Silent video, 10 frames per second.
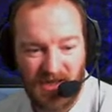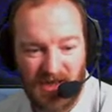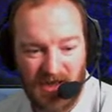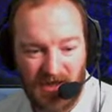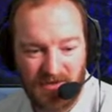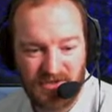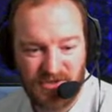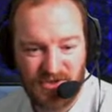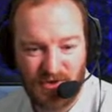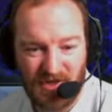I
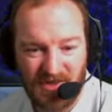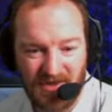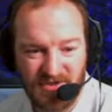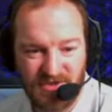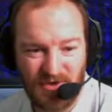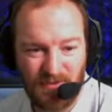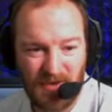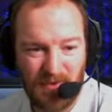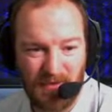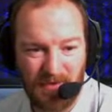think there's too
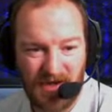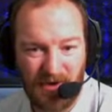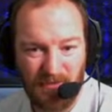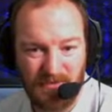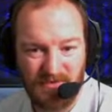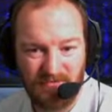many people now